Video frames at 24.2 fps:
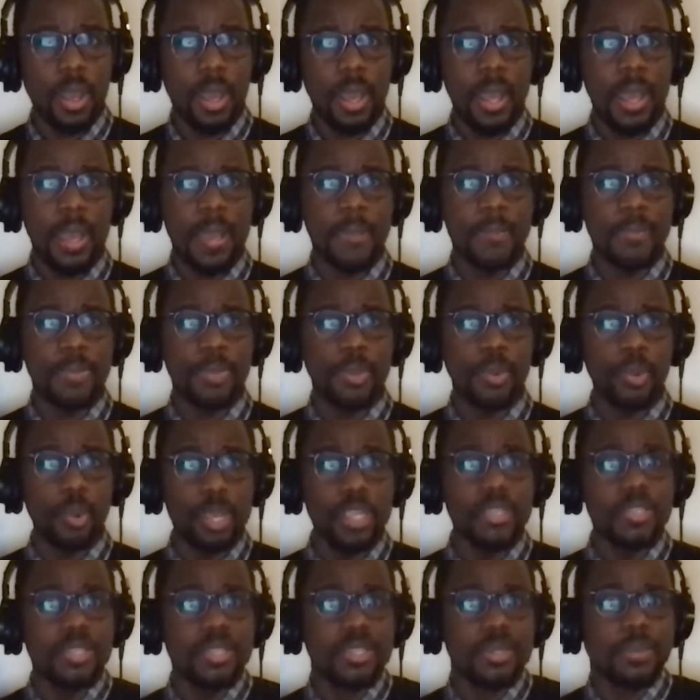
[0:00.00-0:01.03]
Uh,
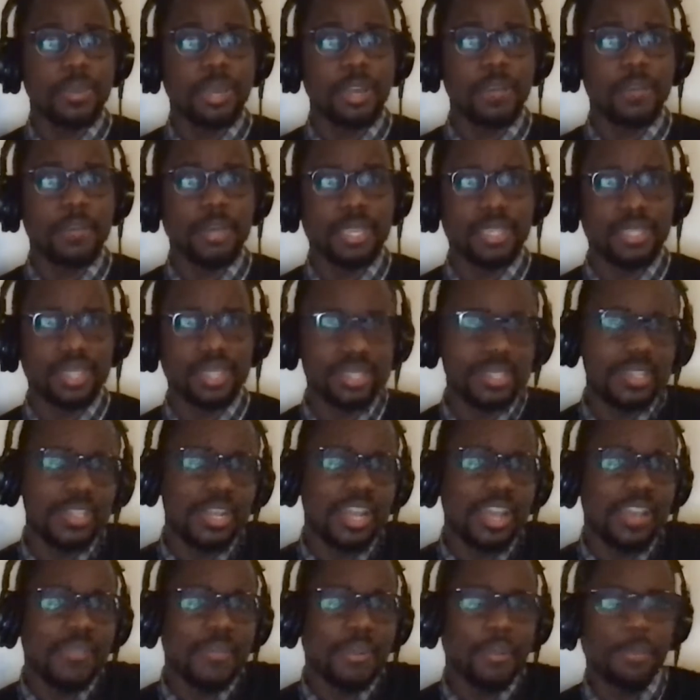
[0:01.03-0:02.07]
or is this about me? Is this a
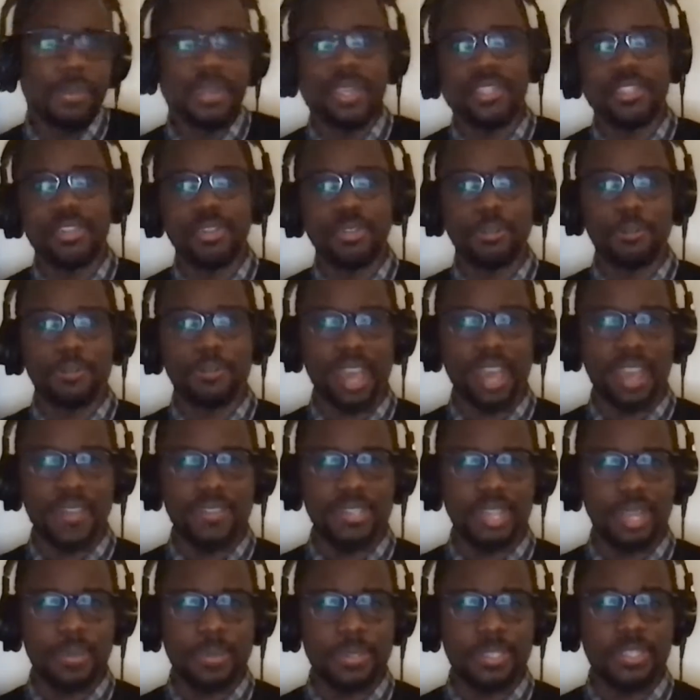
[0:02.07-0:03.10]
like a big sort of
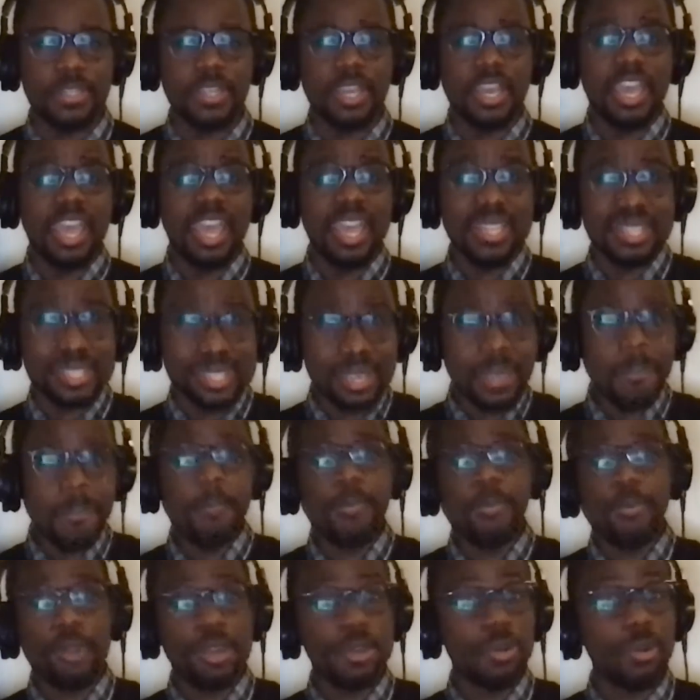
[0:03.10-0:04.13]
lifestyle business? At mm -hmm. some
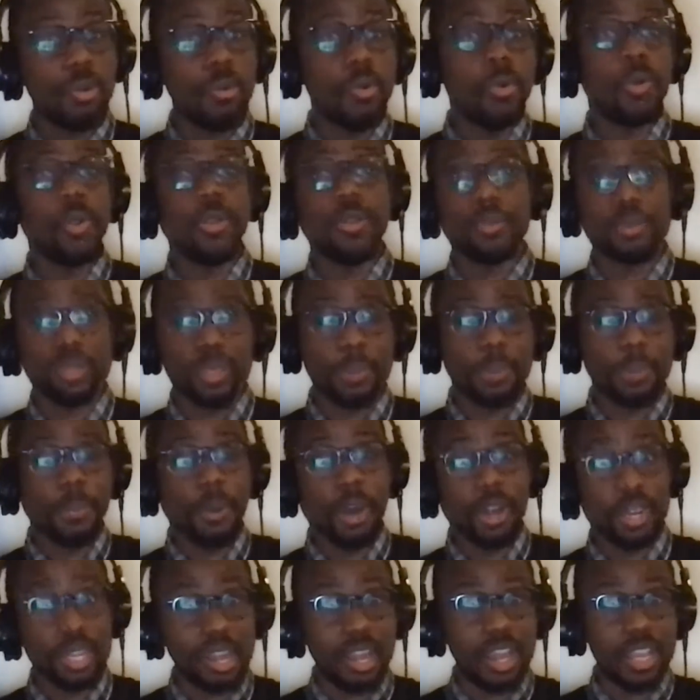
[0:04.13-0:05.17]
mm-hmm. point, all the
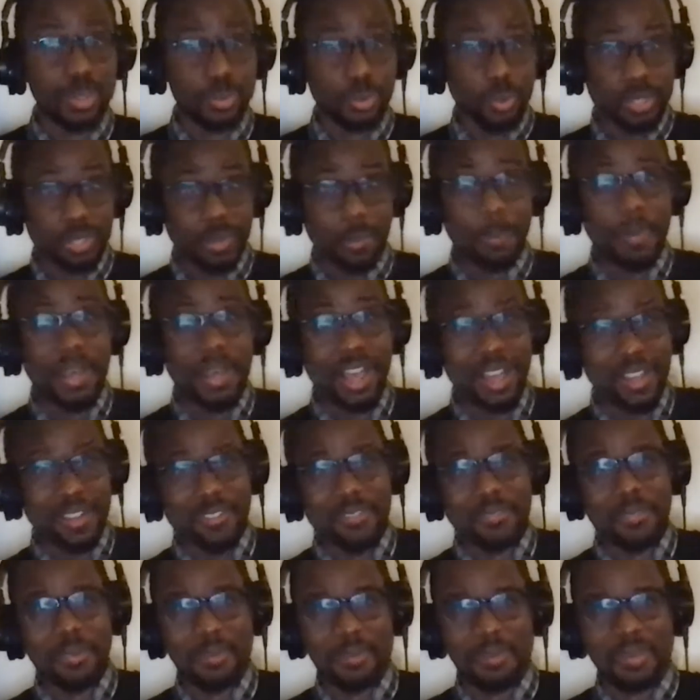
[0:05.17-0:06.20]
podcast was
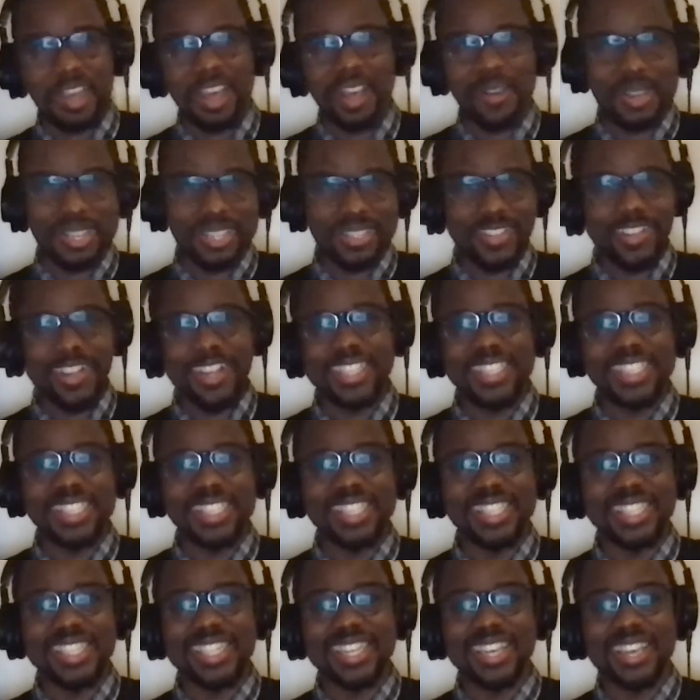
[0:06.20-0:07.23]
about, remember how I
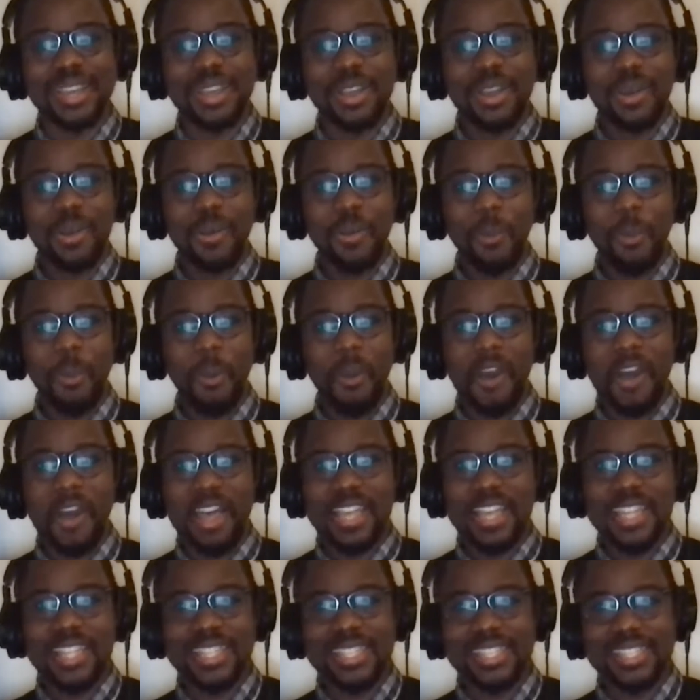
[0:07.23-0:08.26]
started,
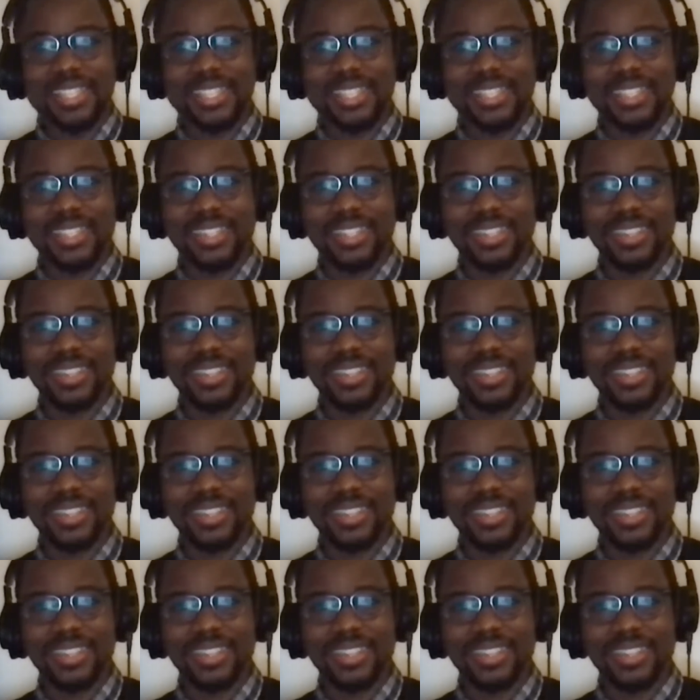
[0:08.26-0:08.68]
was